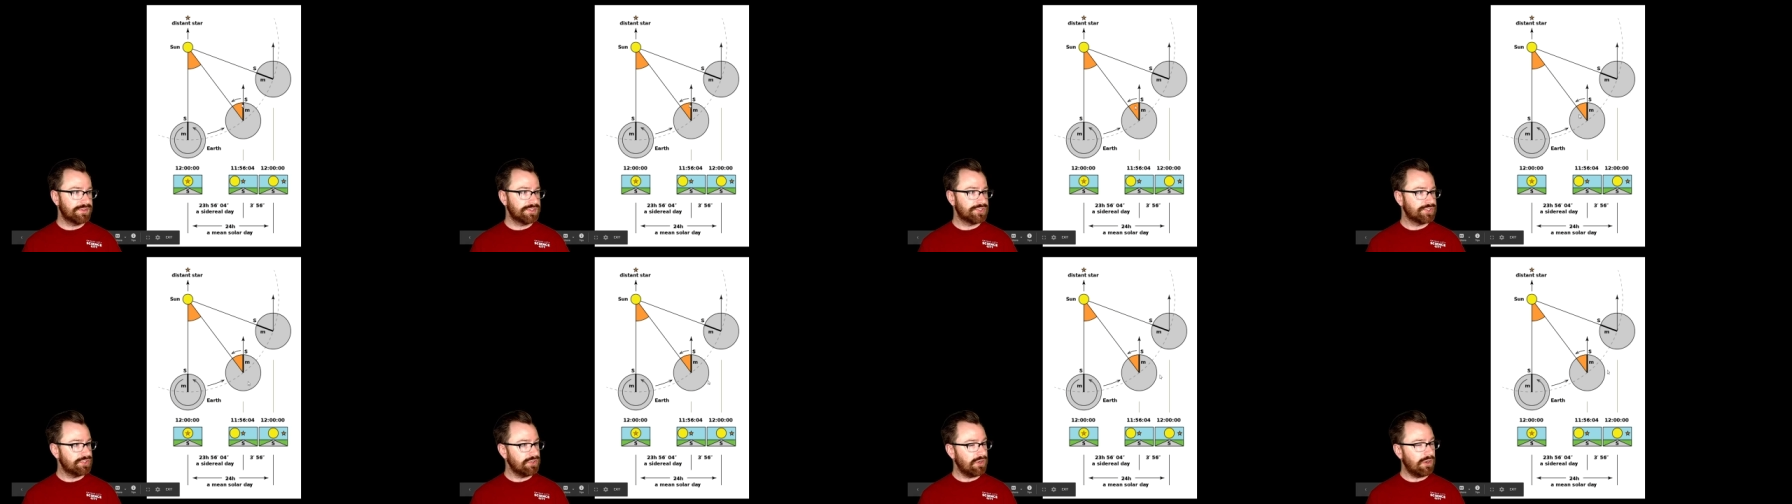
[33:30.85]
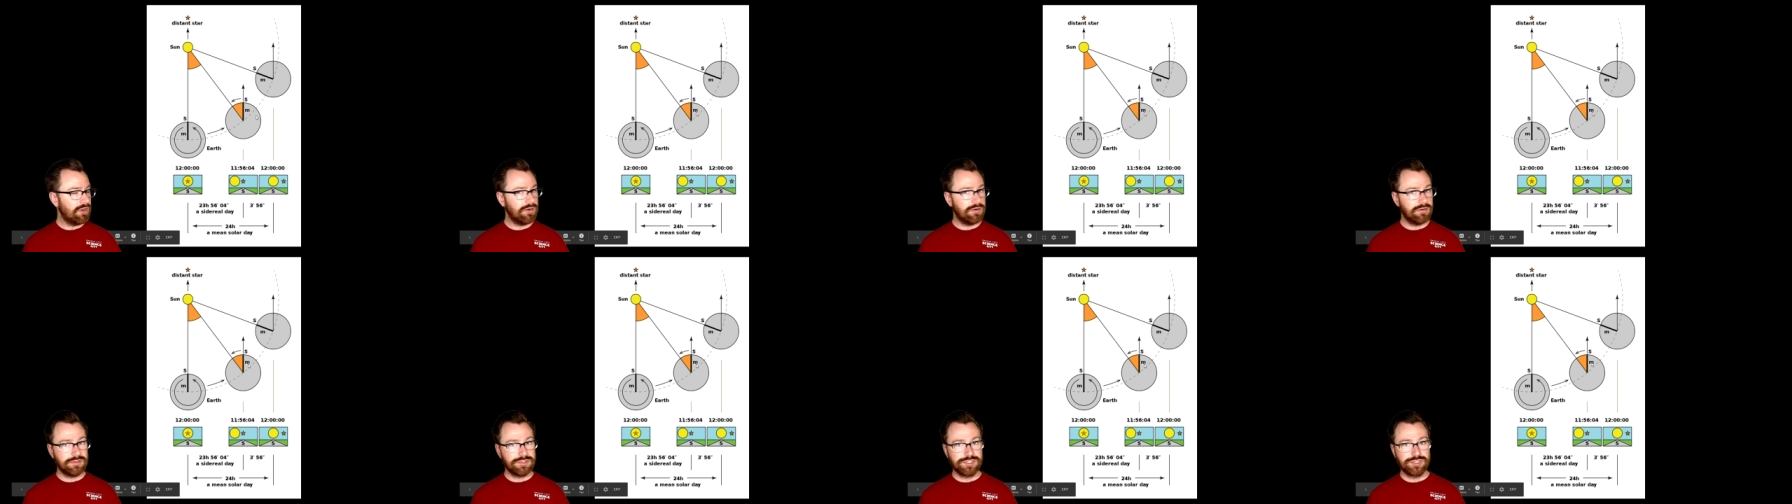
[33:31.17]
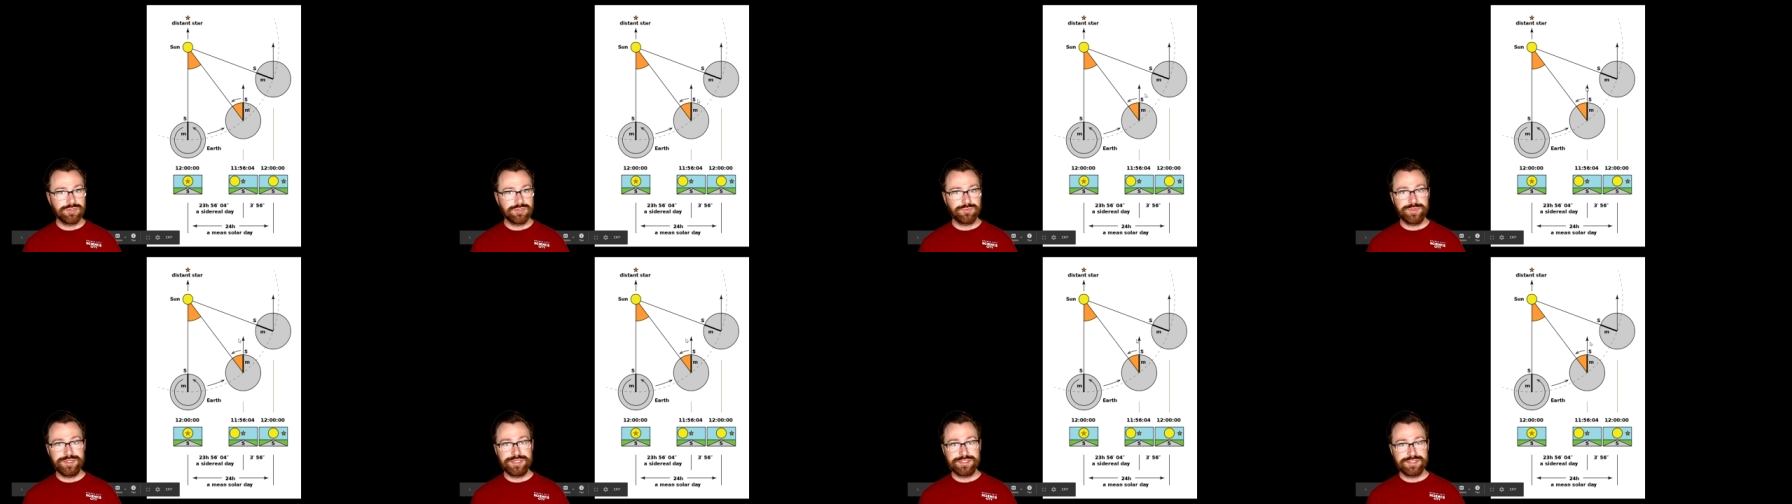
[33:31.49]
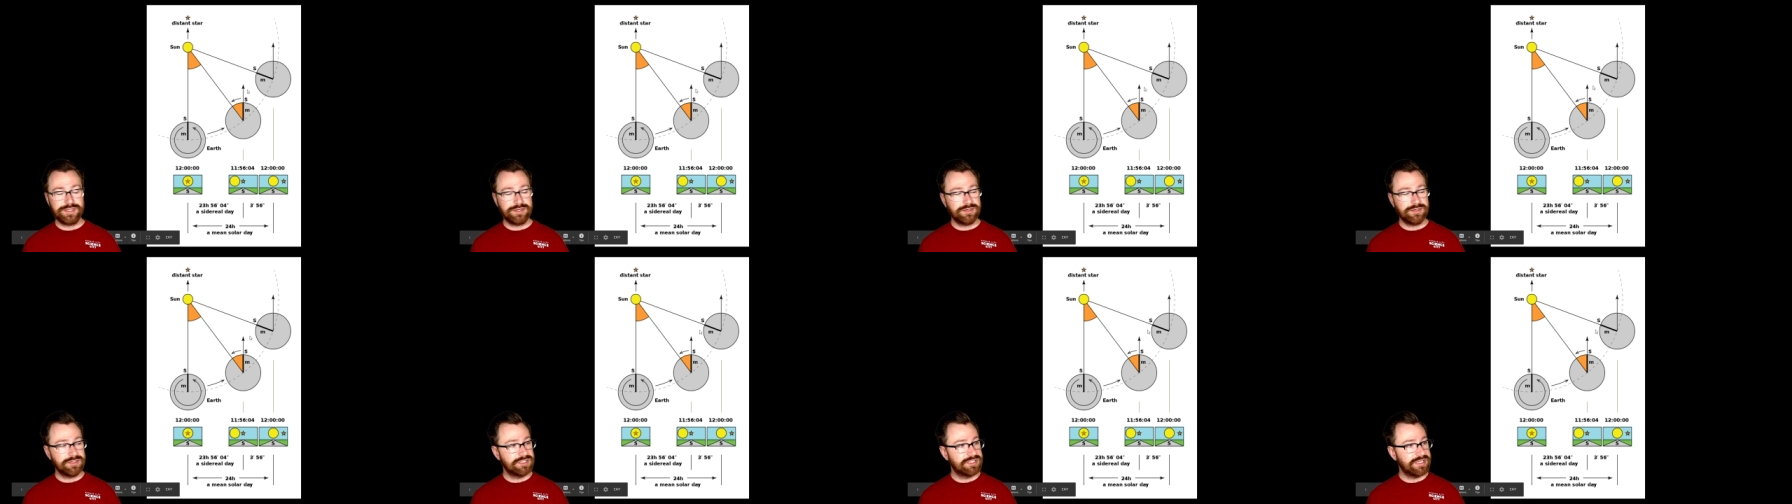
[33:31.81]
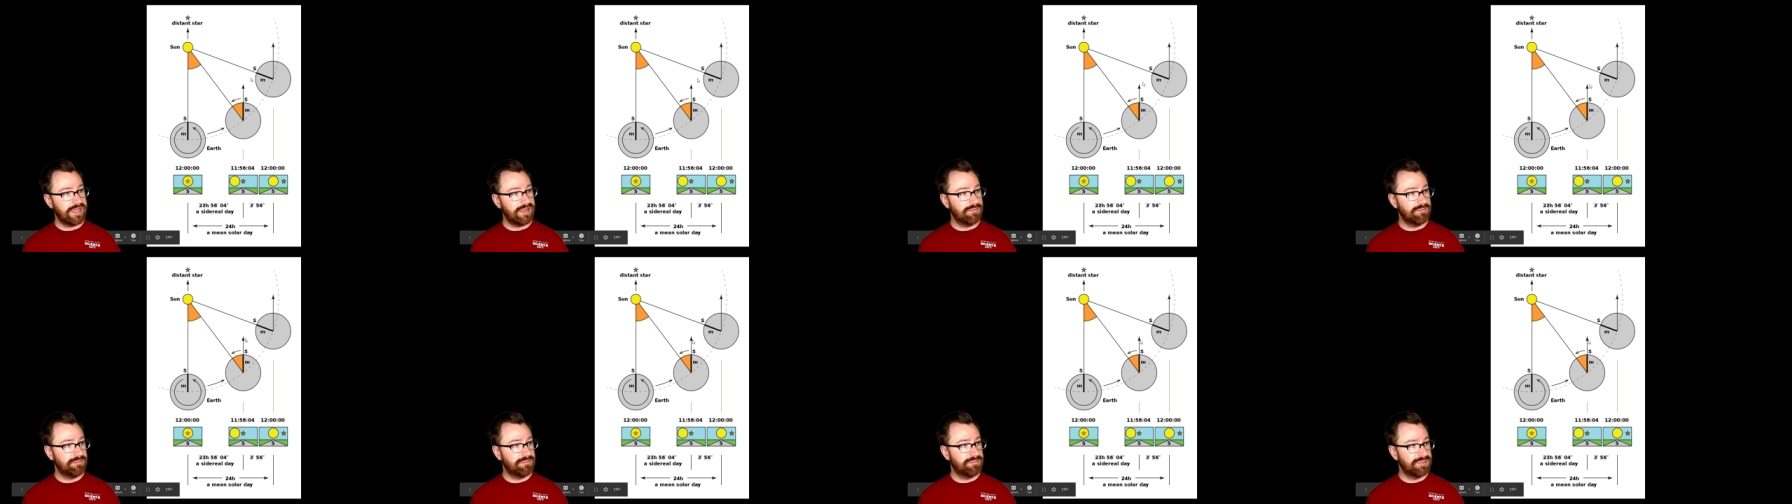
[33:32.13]
stars to reach their
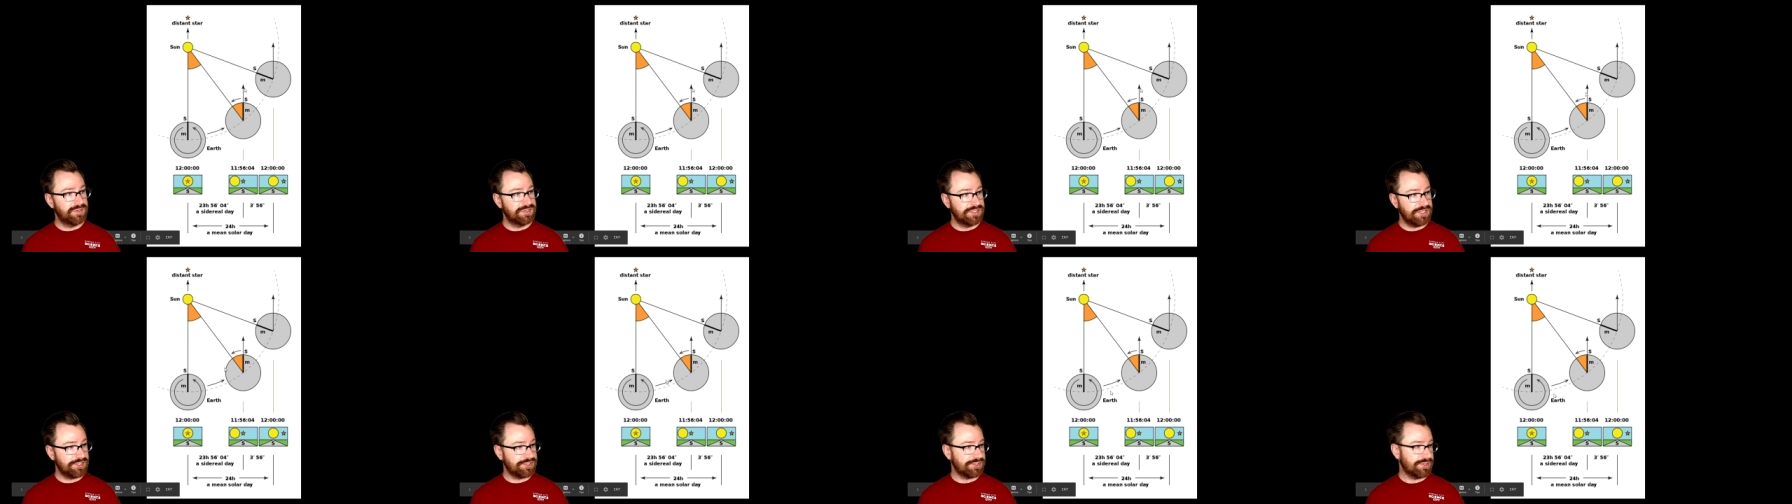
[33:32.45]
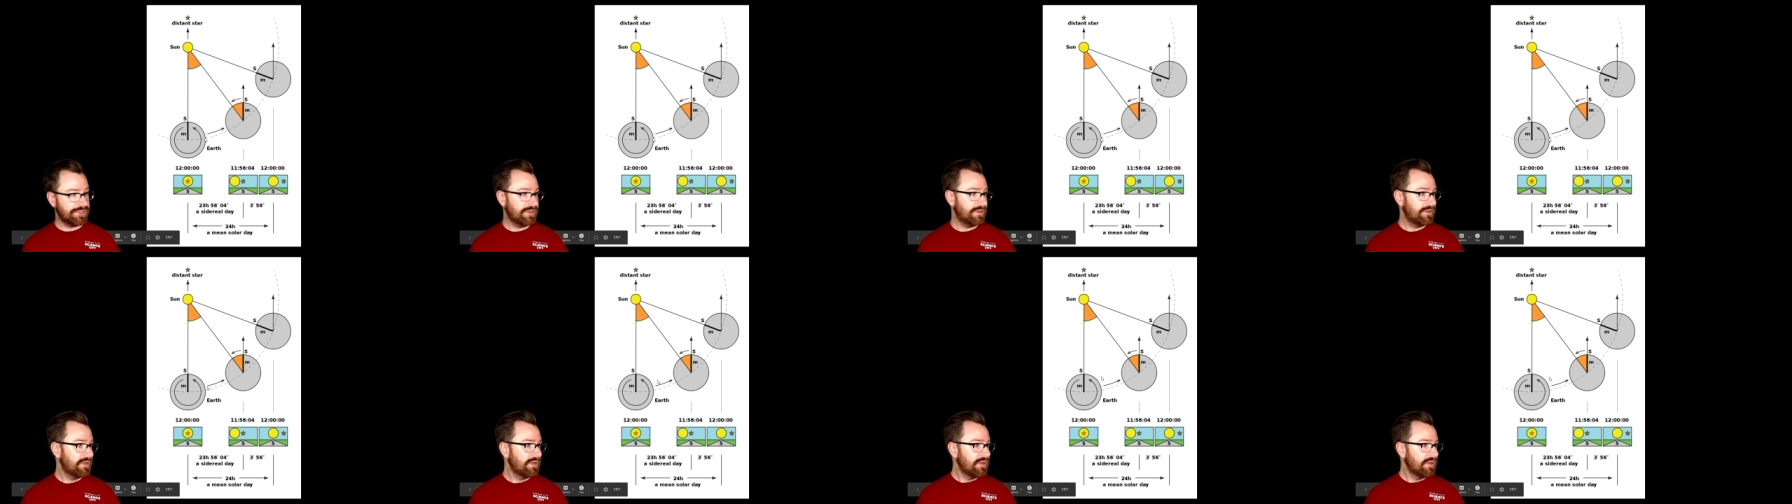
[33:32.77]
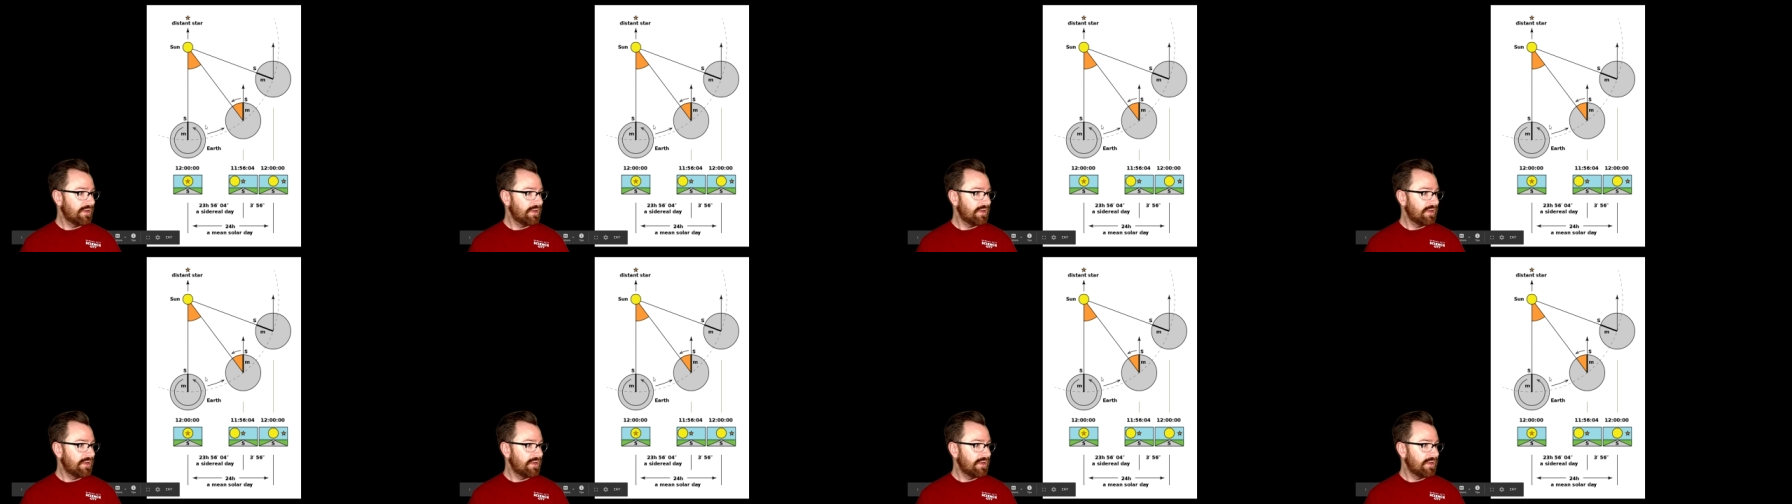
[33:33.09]
same position,